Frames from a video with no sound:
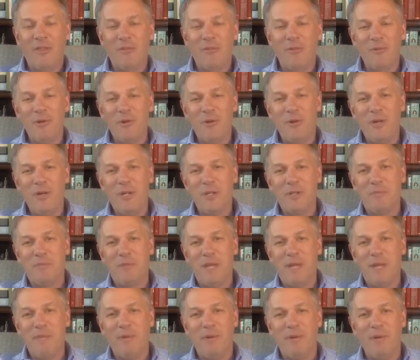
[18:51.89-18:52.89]
through his
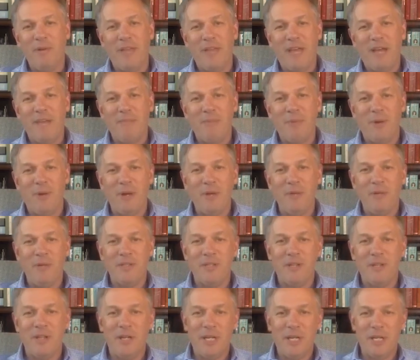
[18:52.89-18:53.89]
people. At that point, we
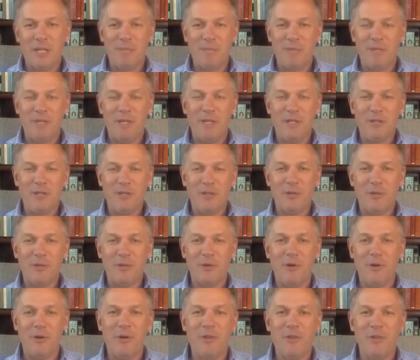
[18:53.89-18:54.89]
saw exponential
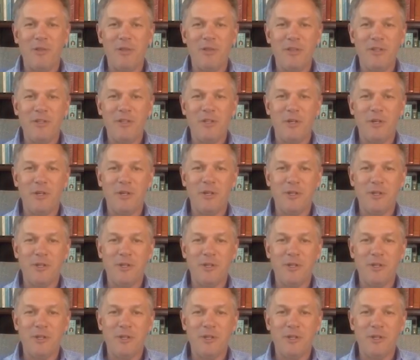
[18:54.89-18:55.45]
growth in the church